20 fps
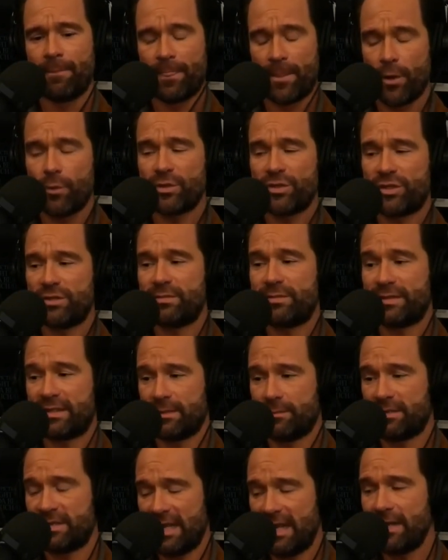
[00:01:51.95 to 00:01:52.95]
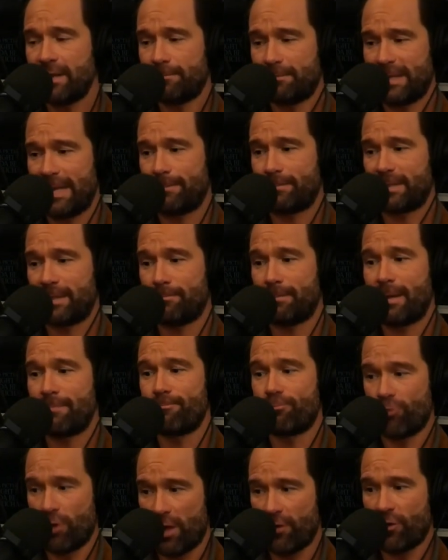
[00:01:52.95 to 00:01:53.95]
there was some stand up tapes that my
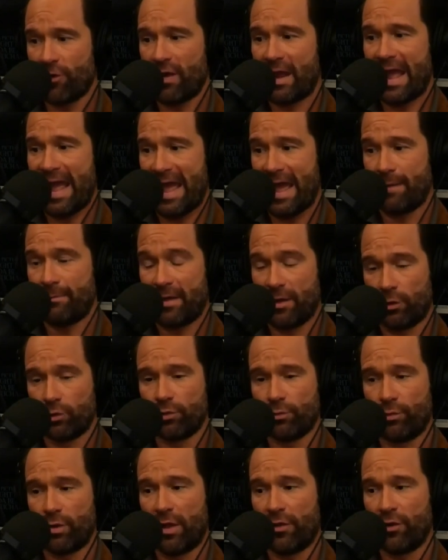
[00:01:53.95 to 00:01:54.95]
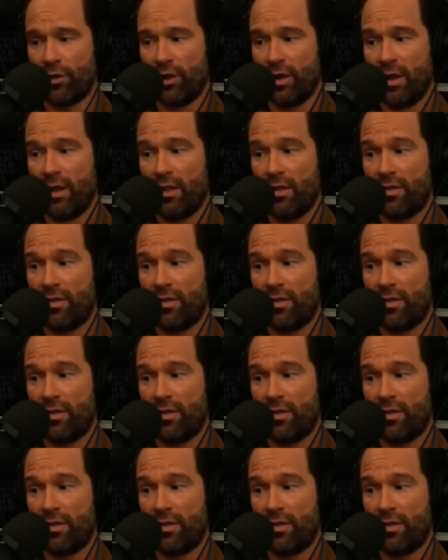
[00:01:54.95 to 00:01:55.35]
brother had, my older brother,